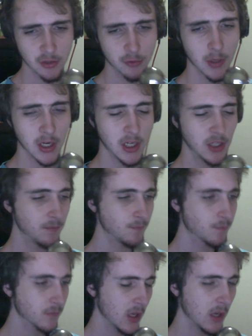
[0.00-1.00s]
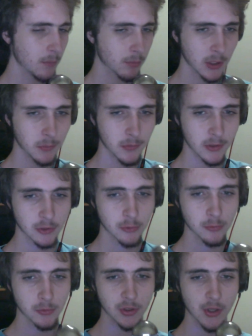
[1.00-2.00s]
grade at primary school
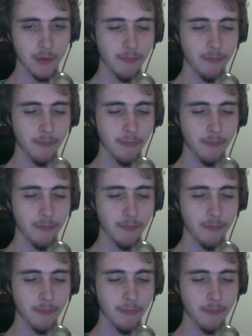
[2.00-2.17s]
and stuff.